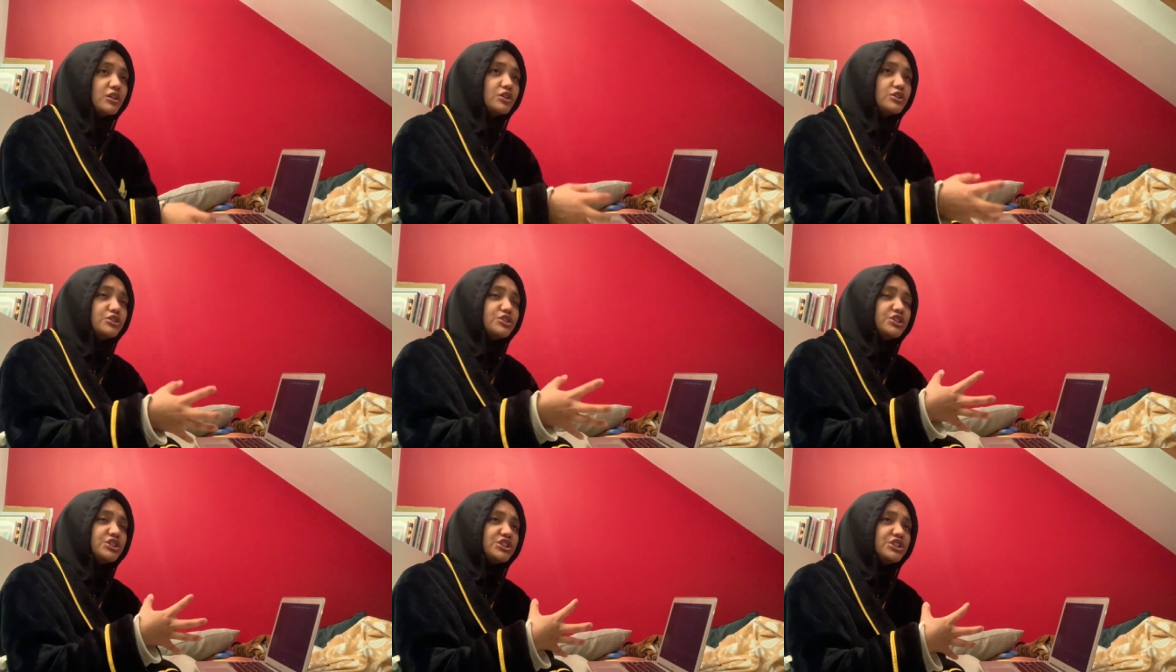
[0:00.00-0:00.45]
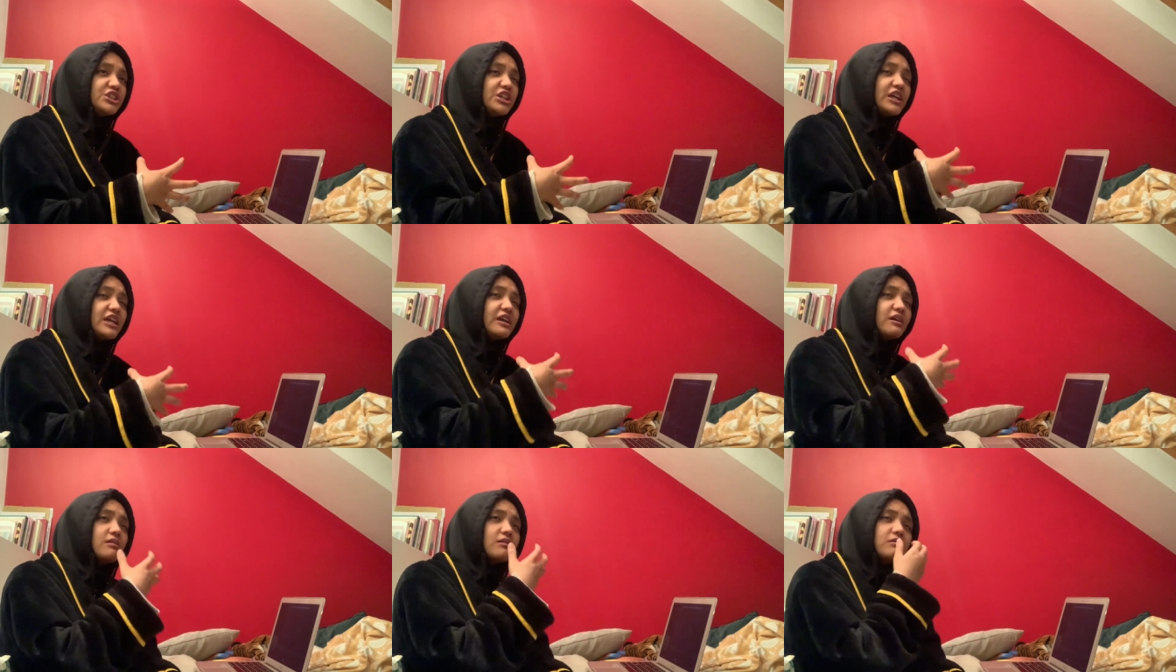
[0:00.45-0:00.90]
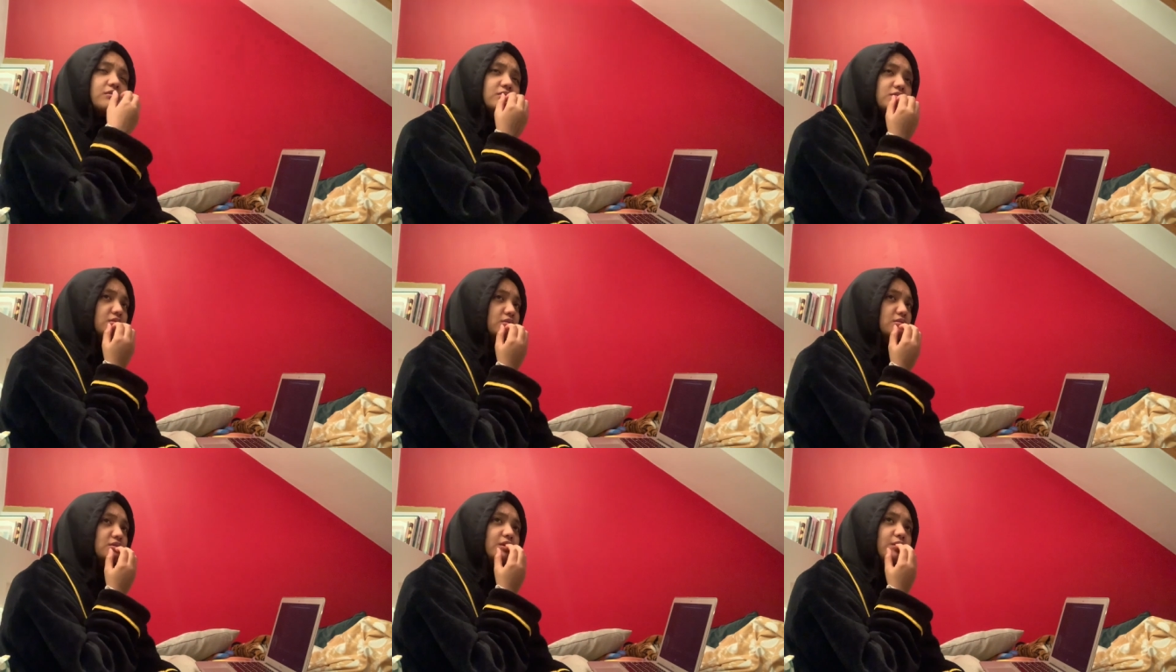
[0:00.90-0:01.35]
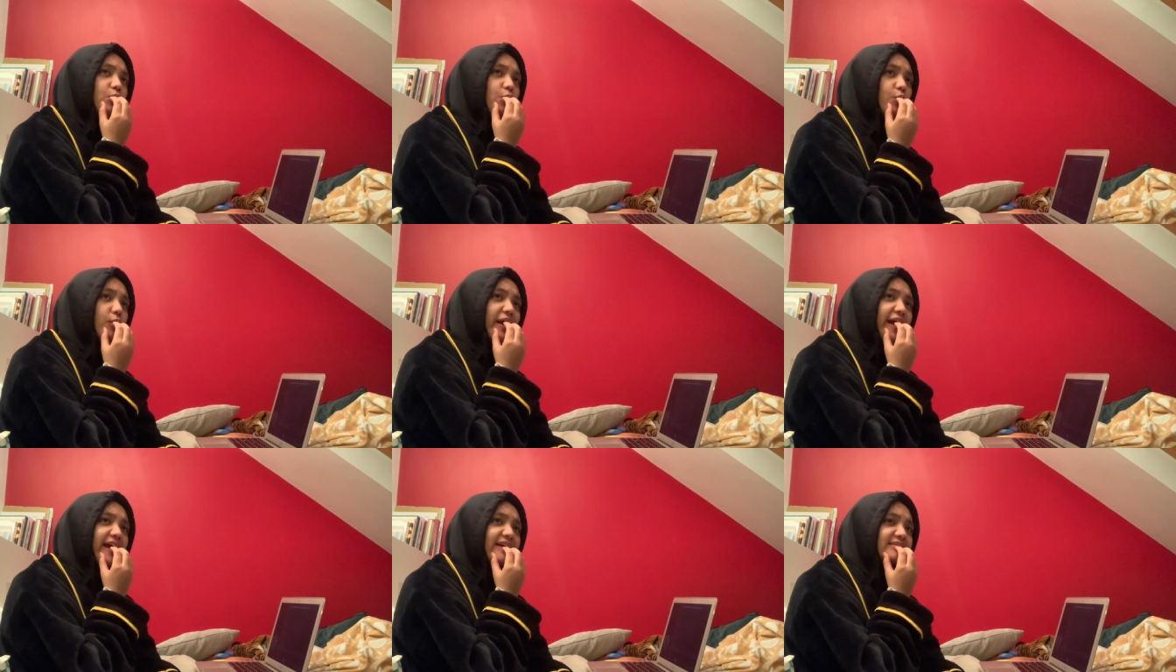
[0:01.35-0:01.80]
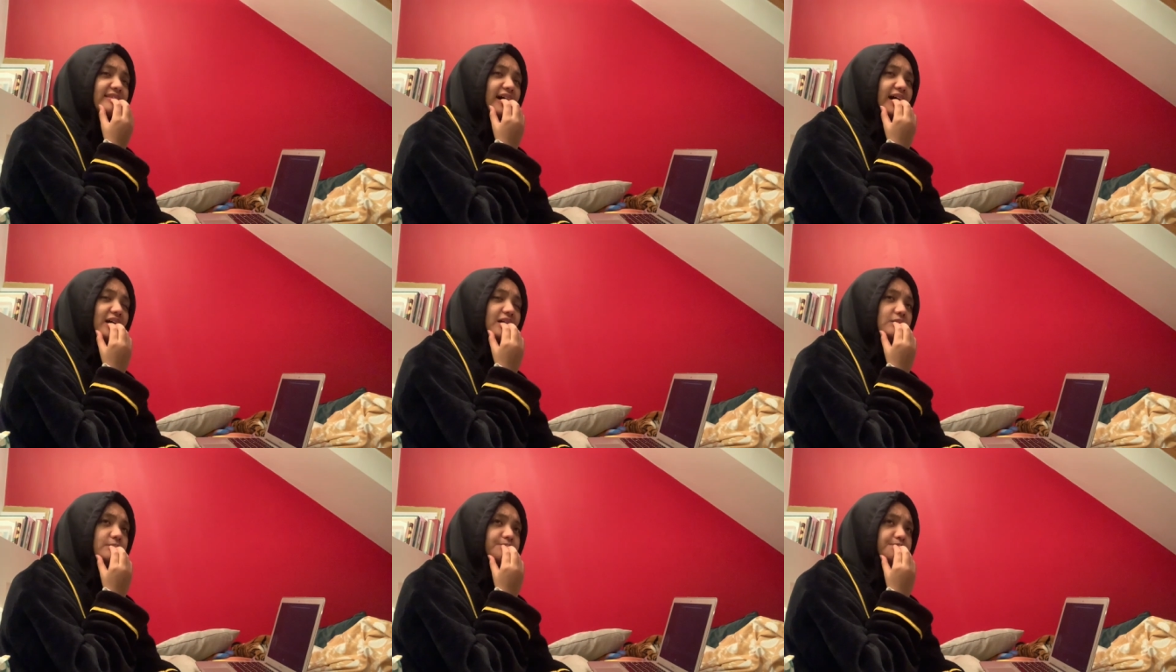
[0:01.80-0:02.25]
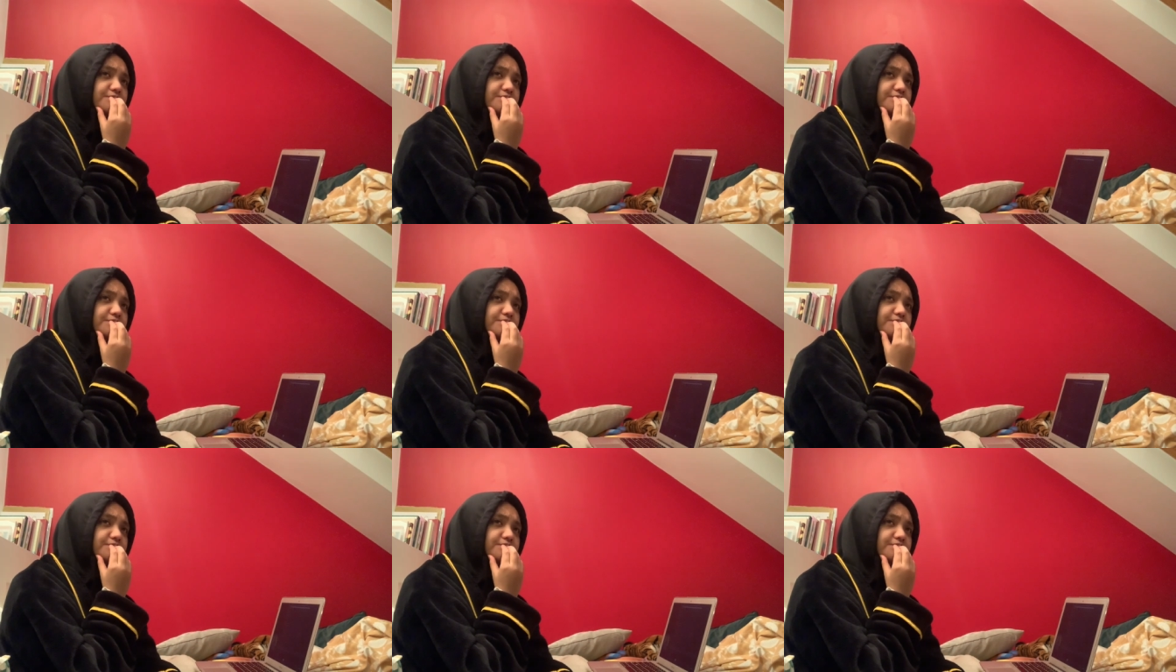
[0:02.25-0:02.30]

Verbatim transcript: she or oh, the way that